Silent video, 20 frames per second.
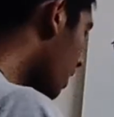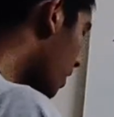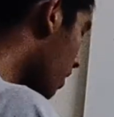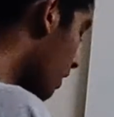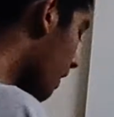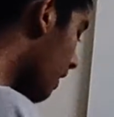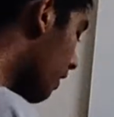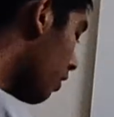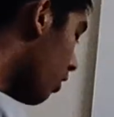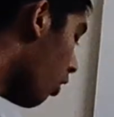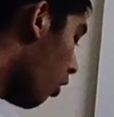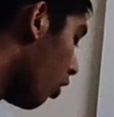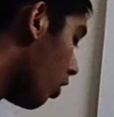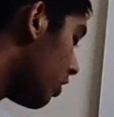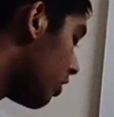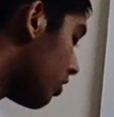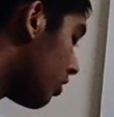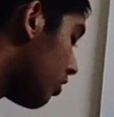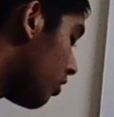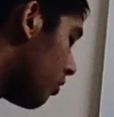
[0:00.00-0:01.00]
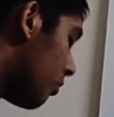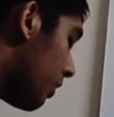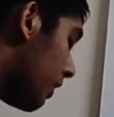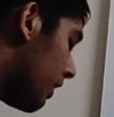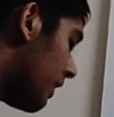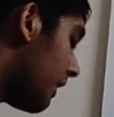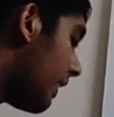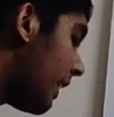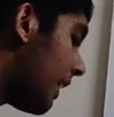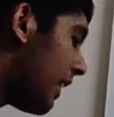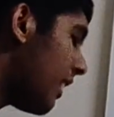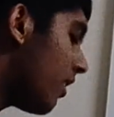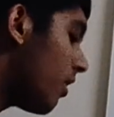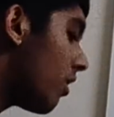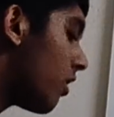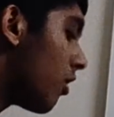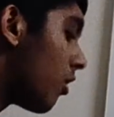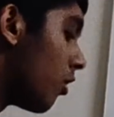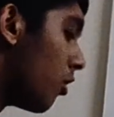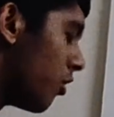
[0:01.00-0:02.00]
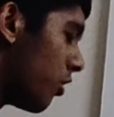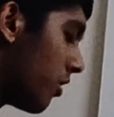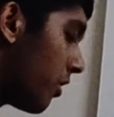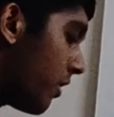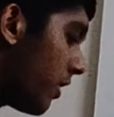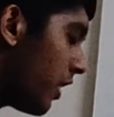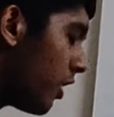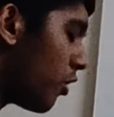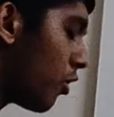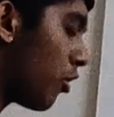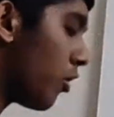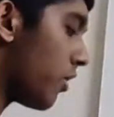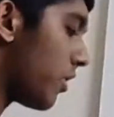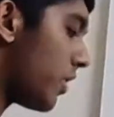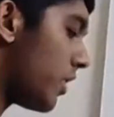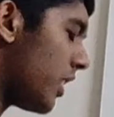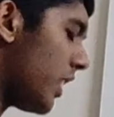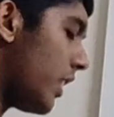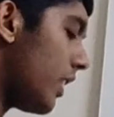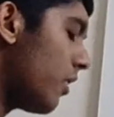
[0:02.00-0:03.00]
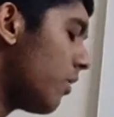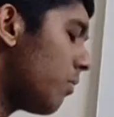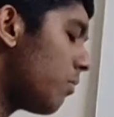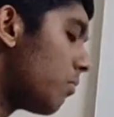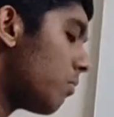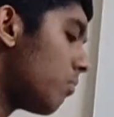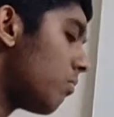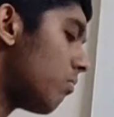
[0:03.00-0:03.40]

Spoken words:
And all the terms with t go to 0 because t